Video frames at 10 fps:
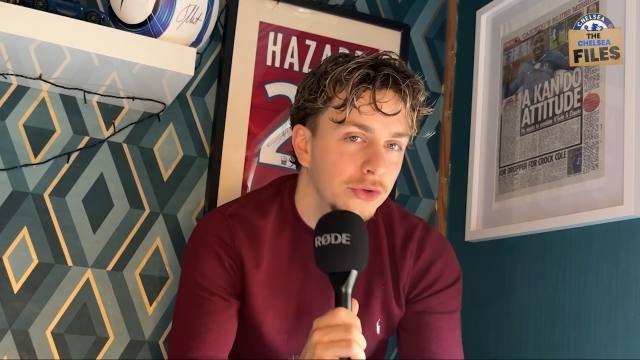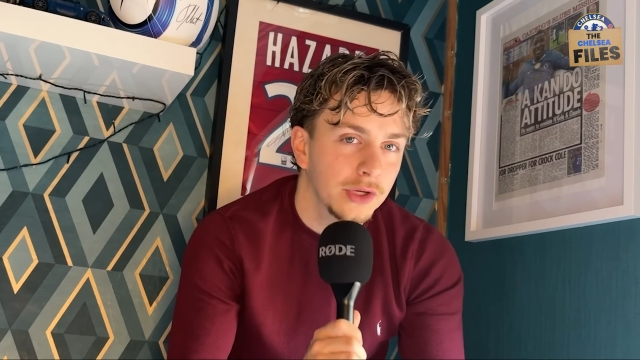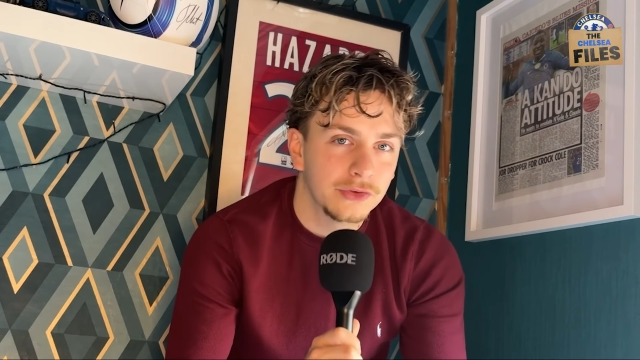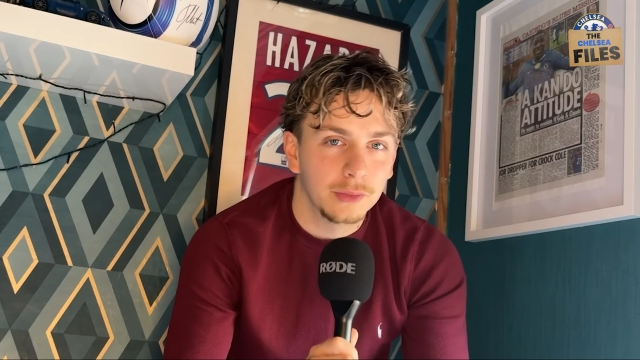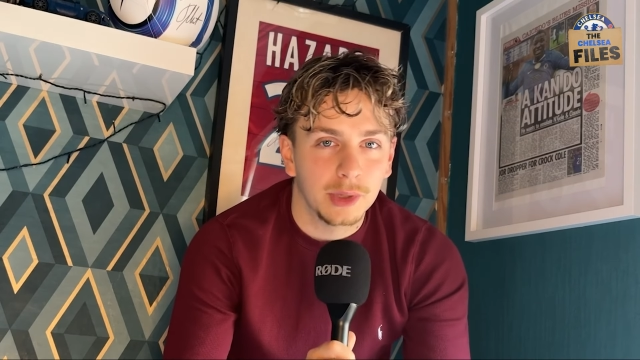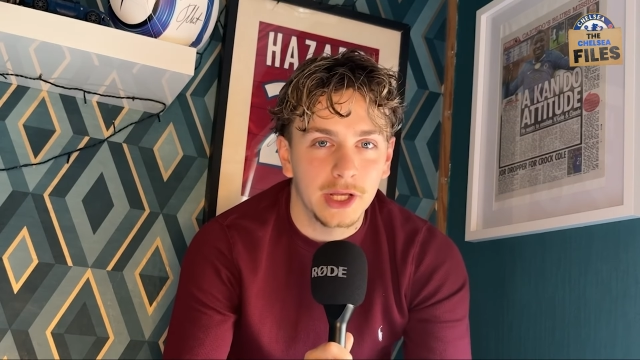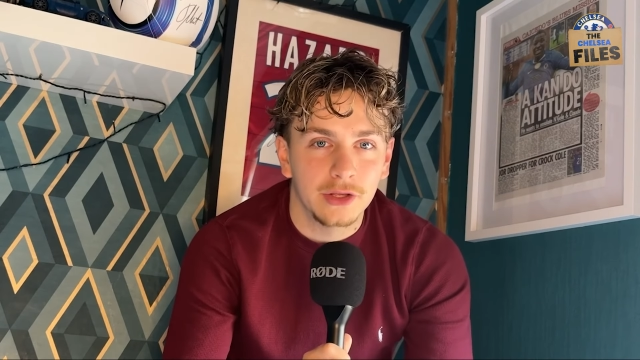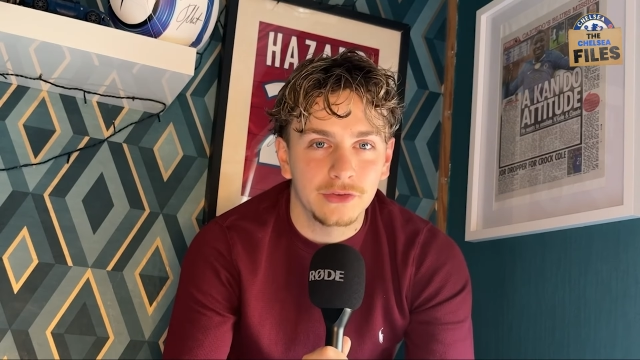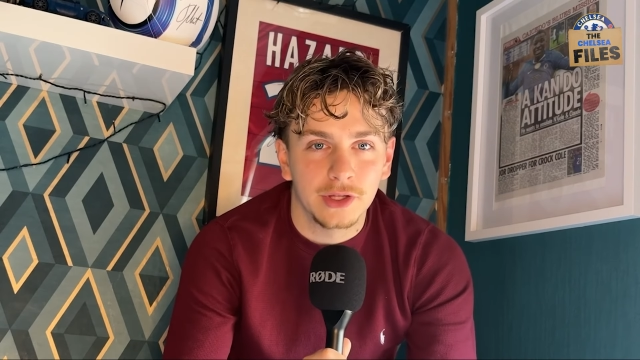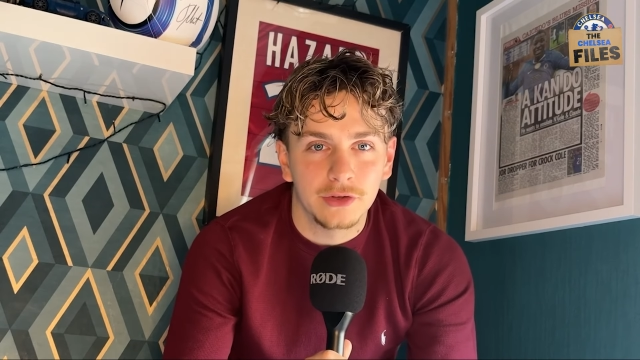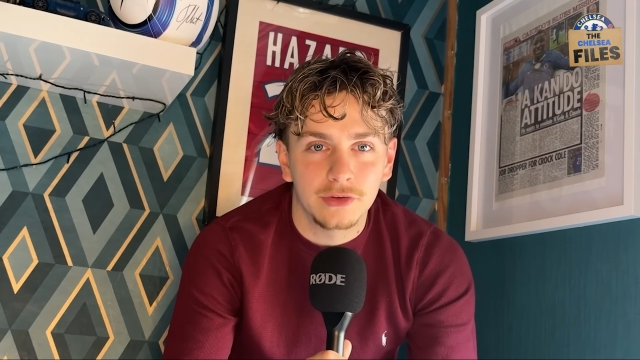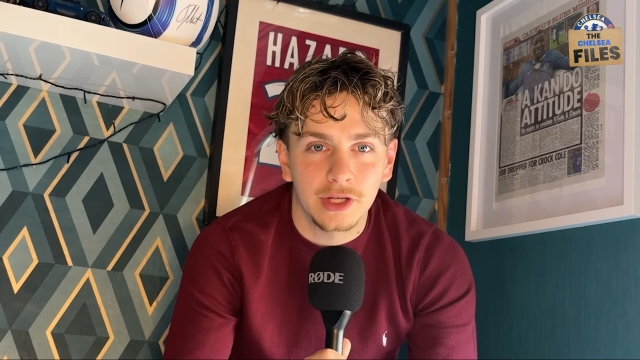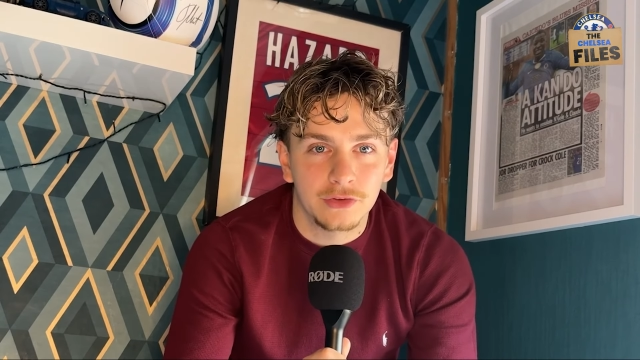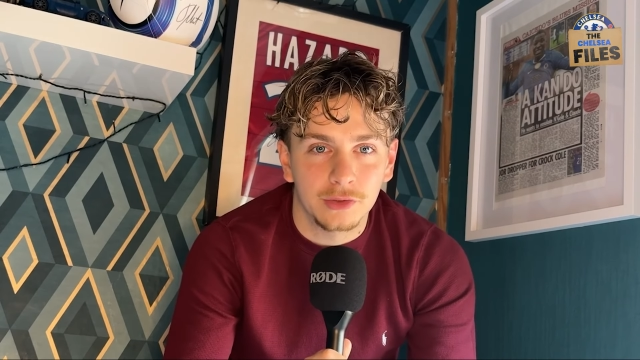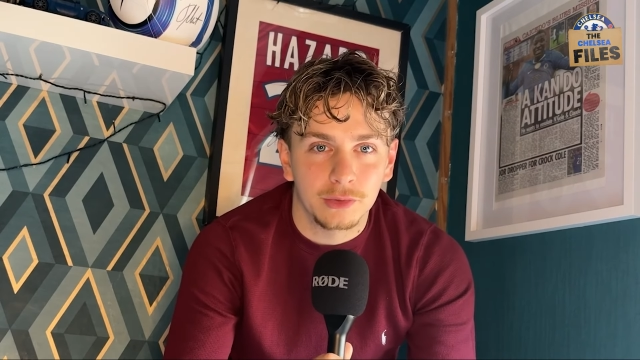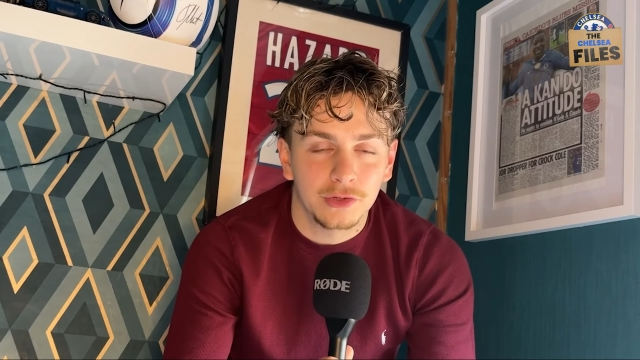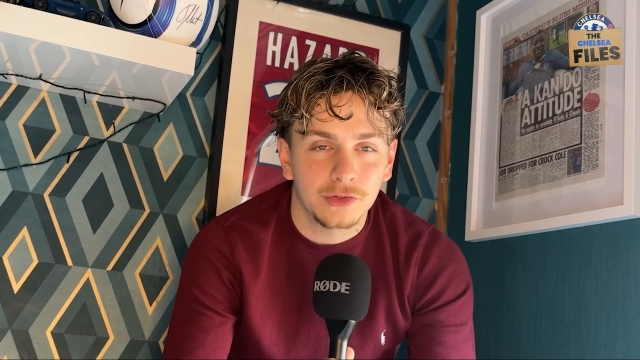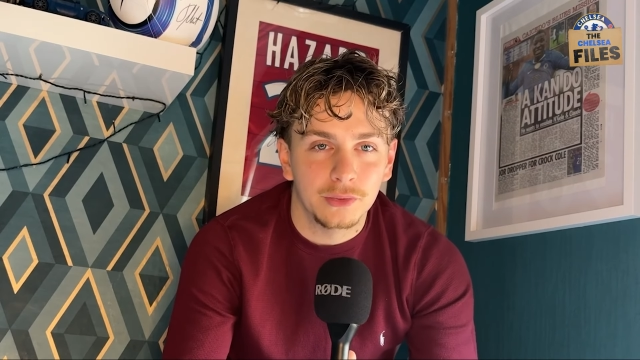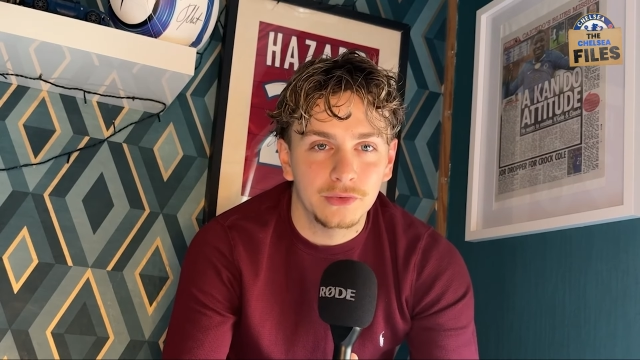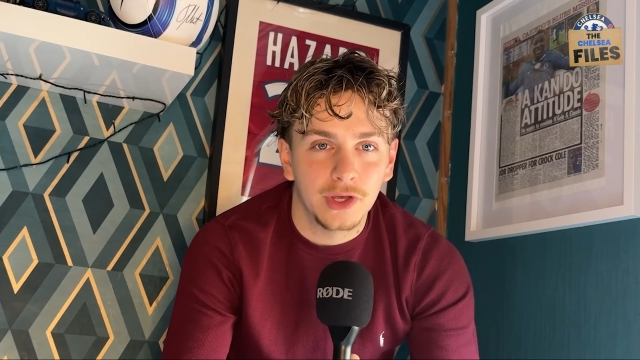as the players and Enzo
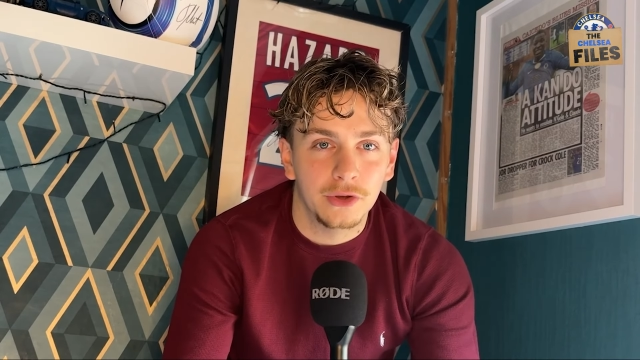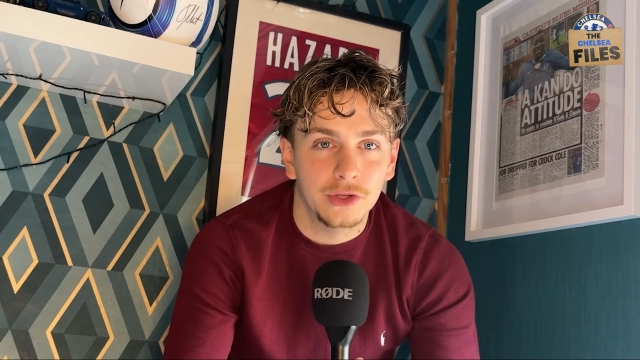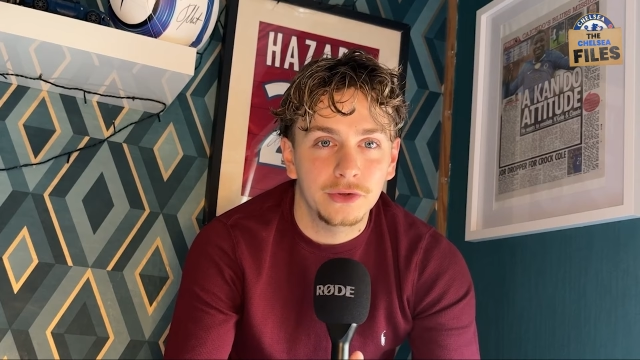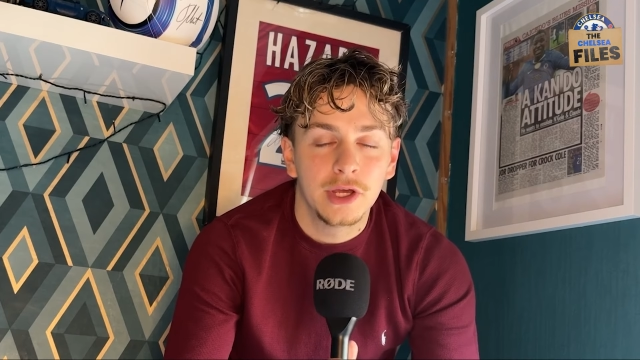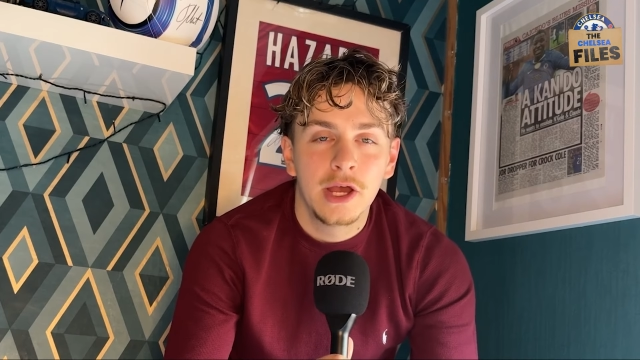Maresca will tell you.